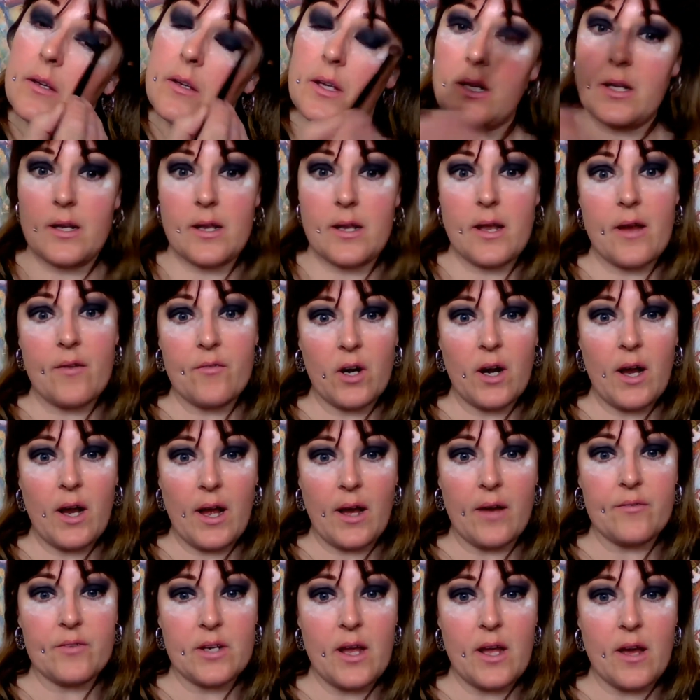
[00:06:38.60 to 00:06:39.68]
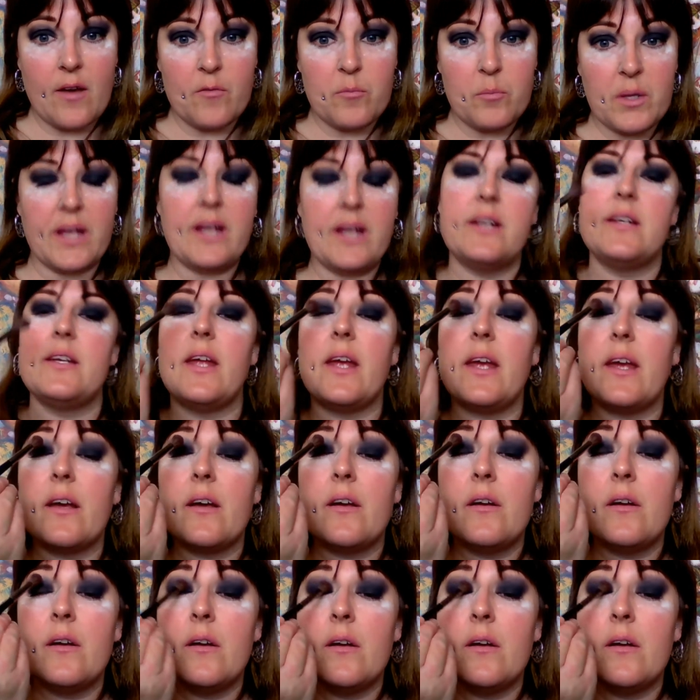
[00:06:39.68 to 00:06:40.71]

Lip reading: Can never have enough blending.